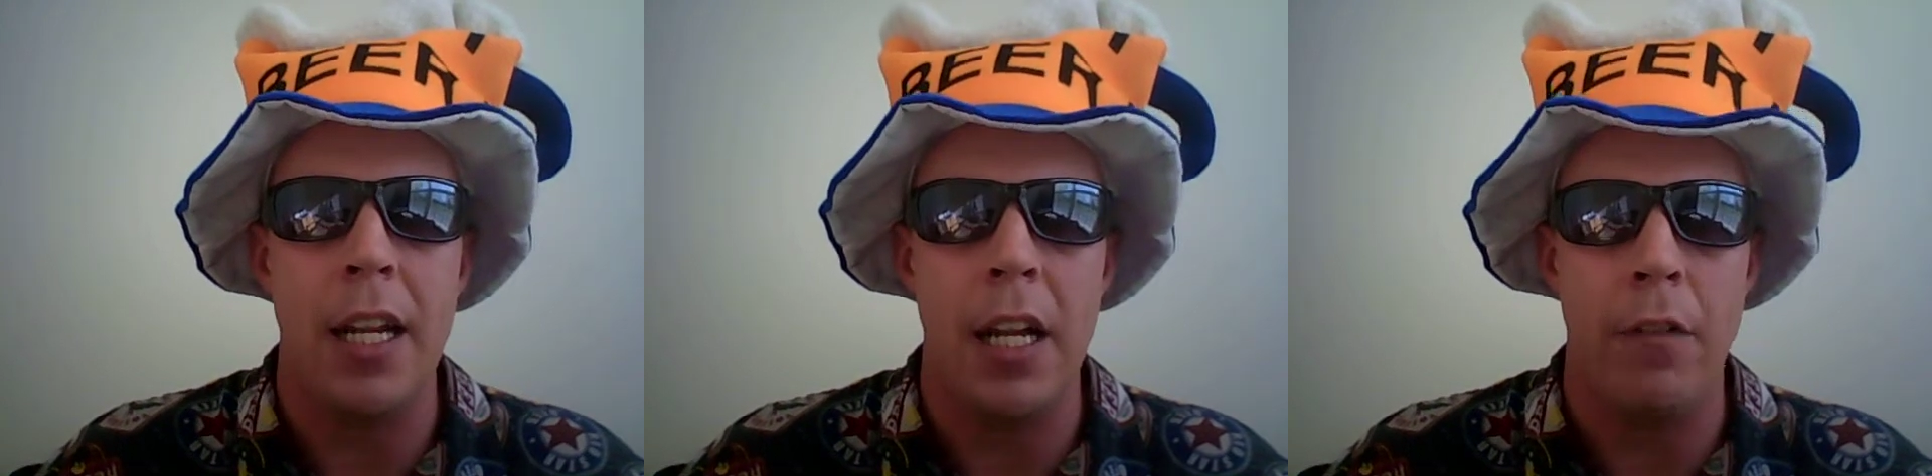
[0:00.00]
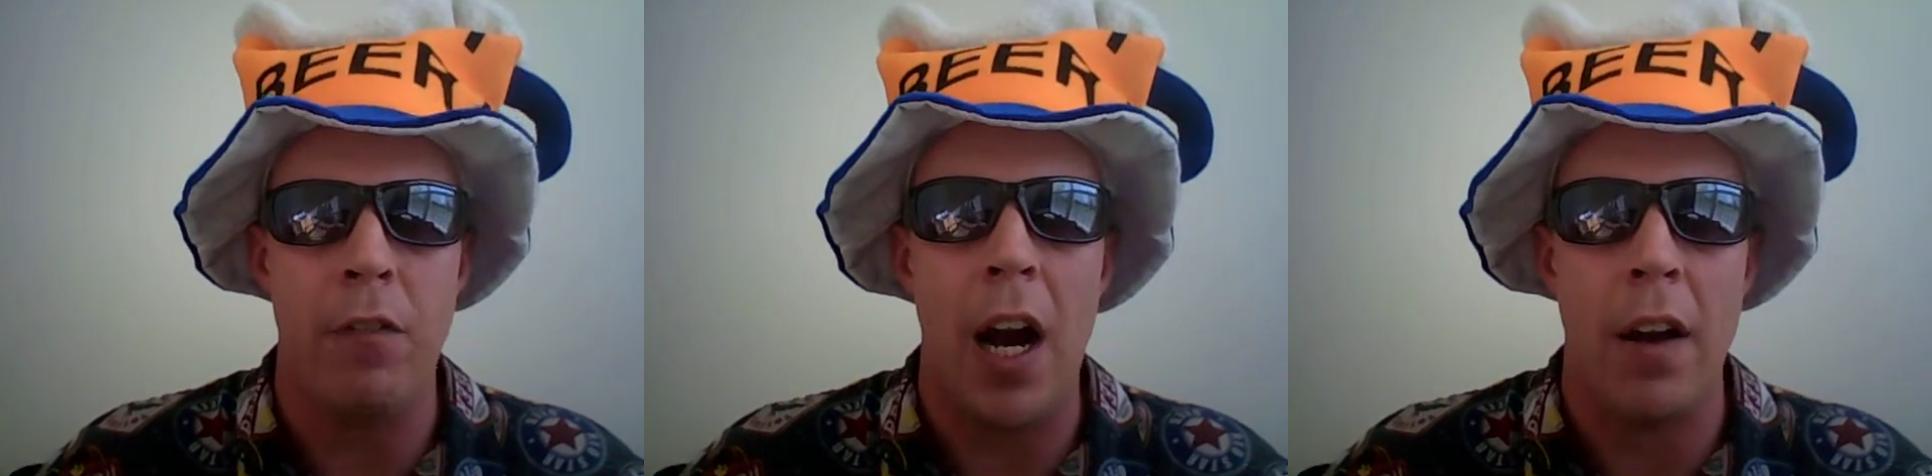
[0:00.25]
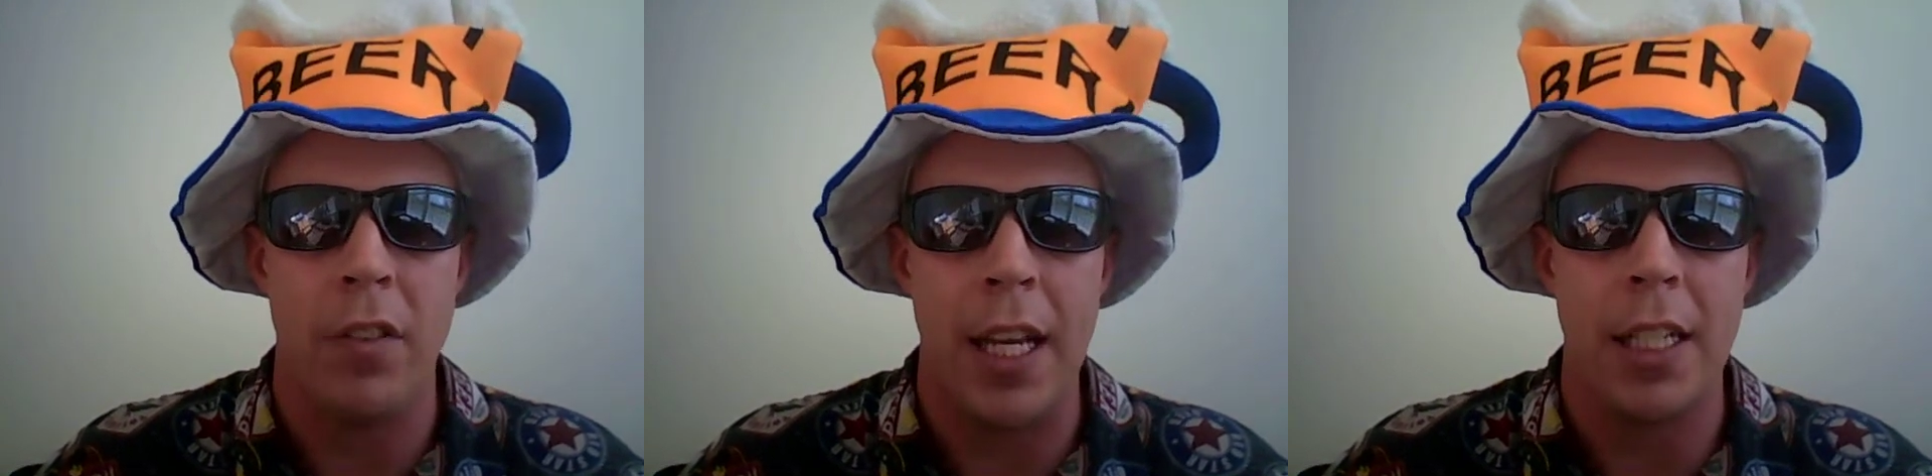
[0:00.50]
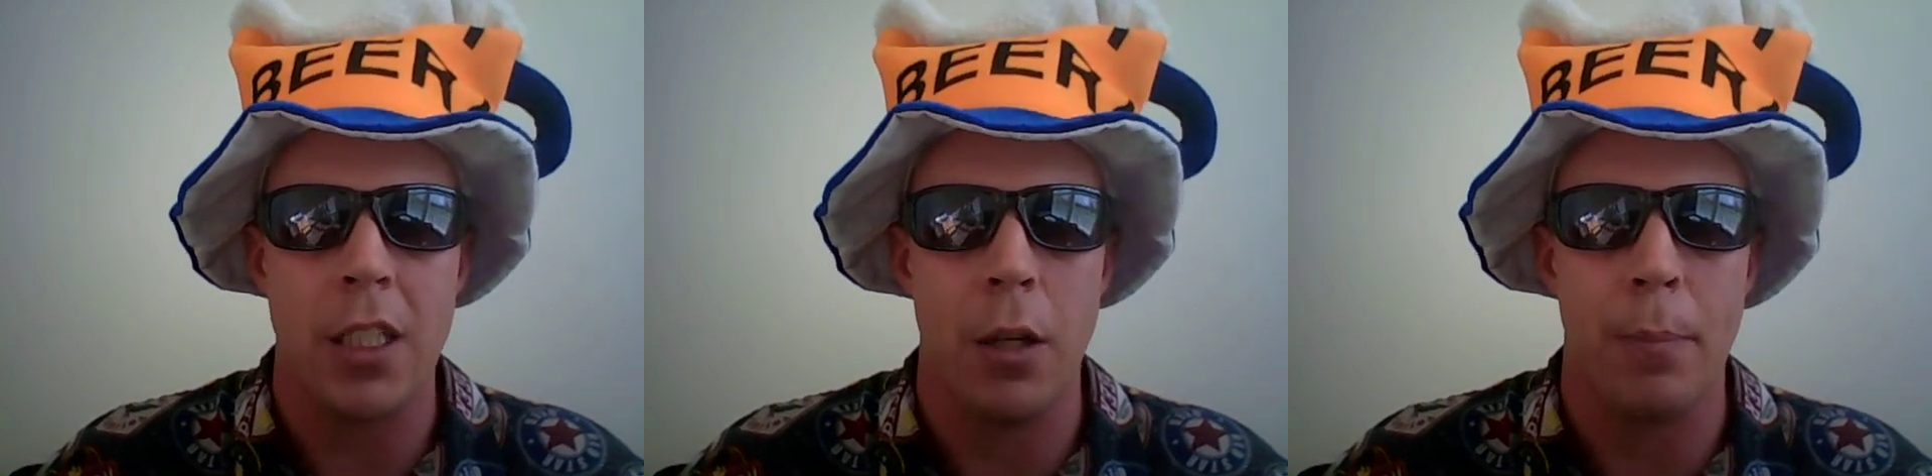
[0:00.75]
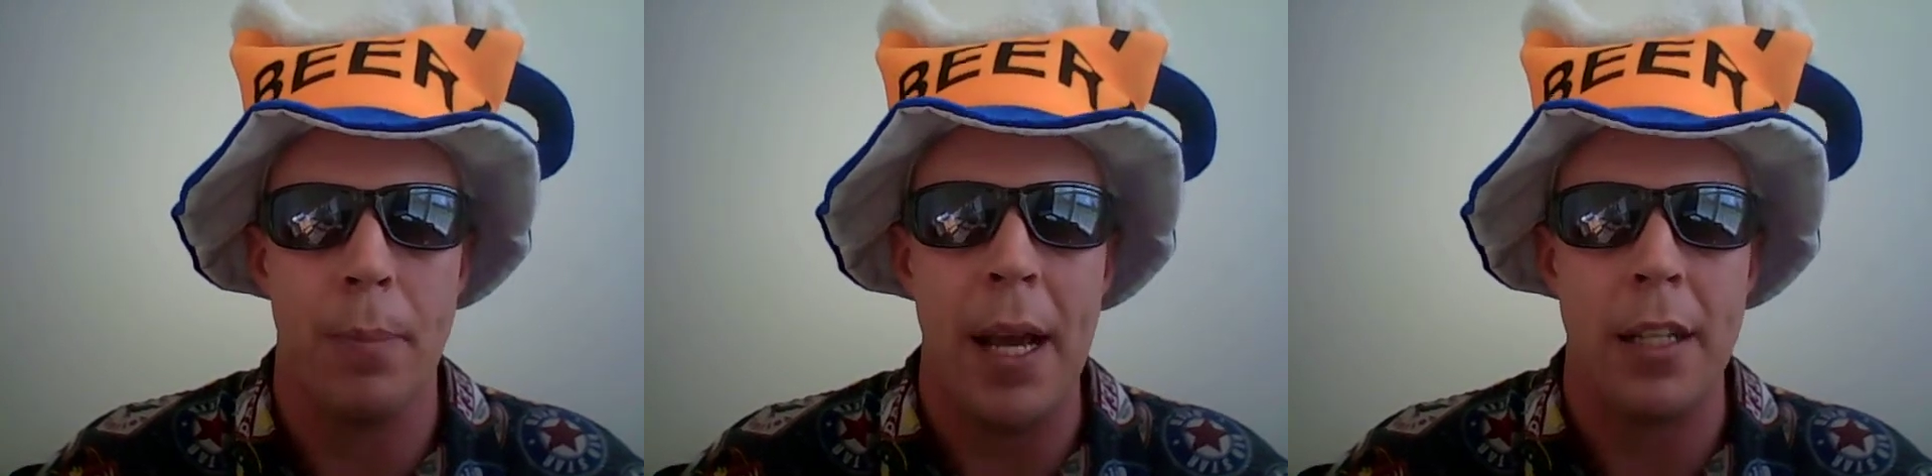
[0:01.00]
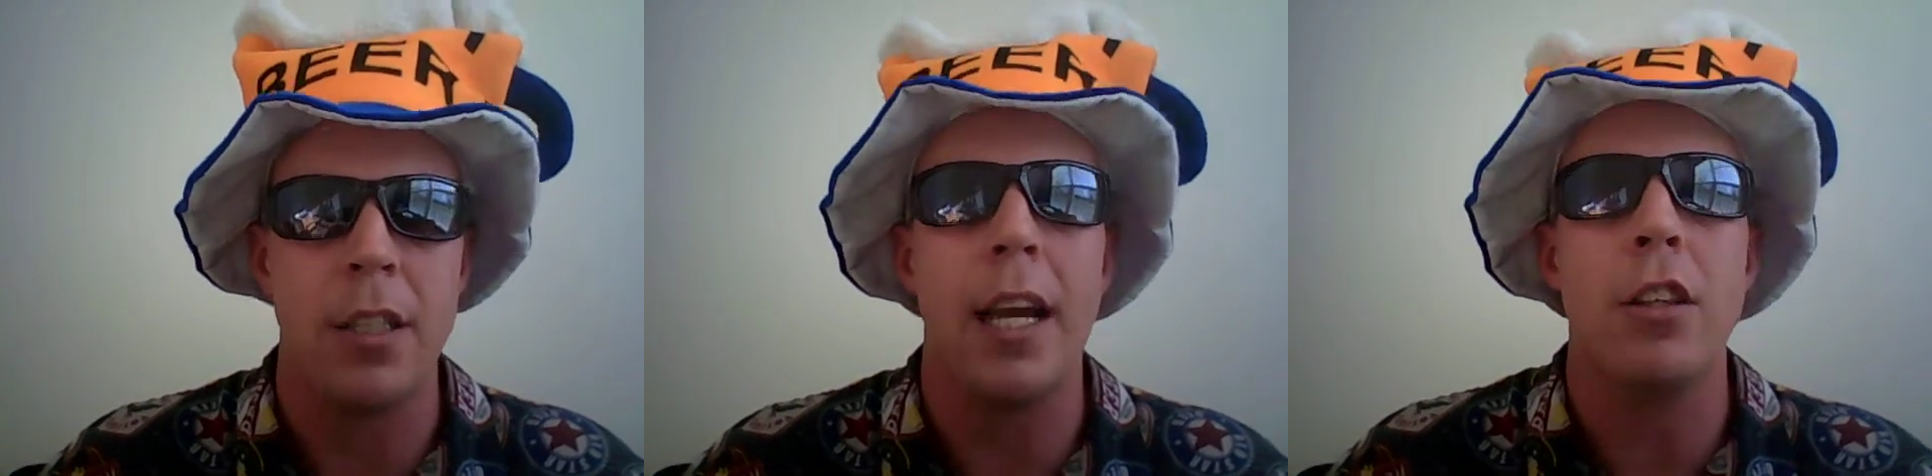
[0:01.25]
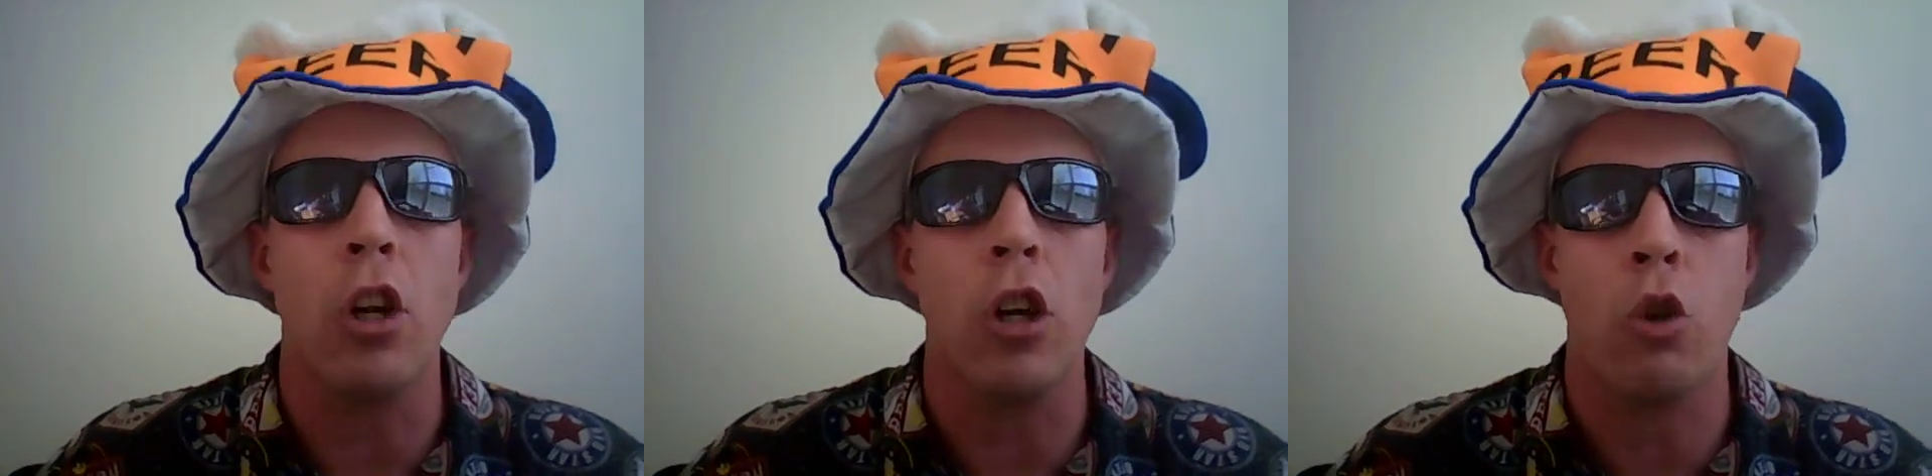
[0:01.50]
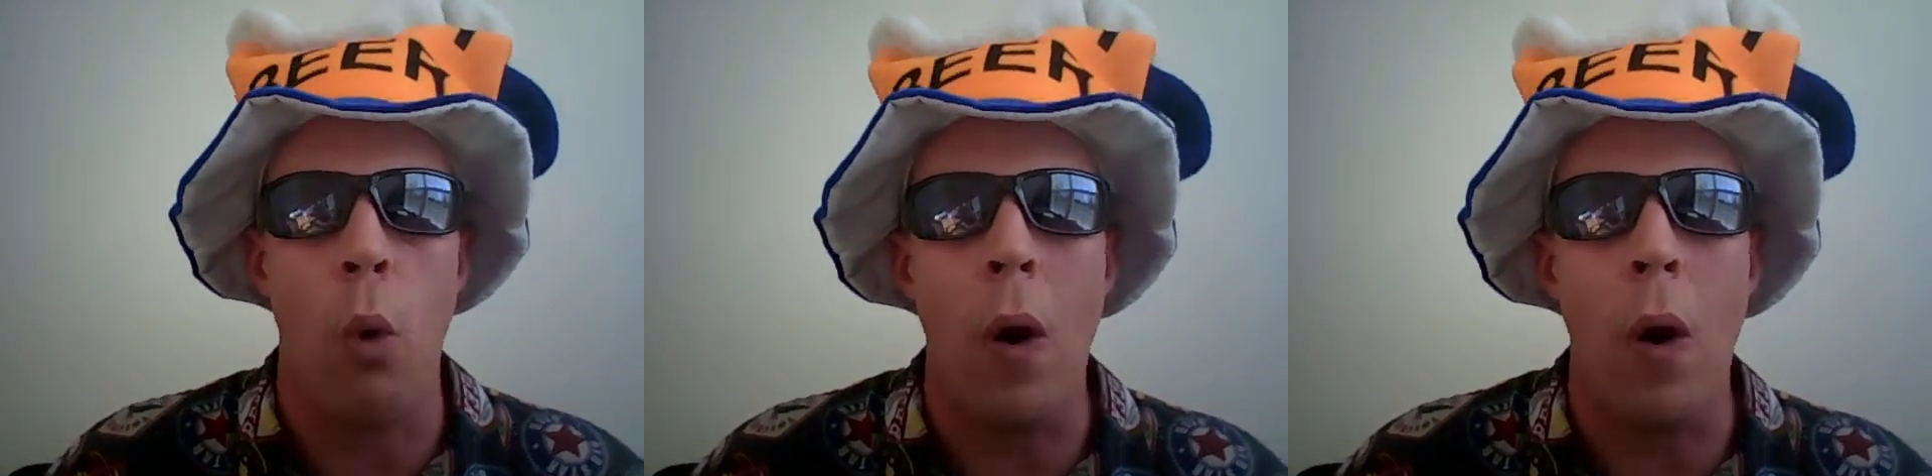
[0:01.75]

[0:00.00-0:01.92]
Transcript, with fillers: 1885 thanks to the Benz.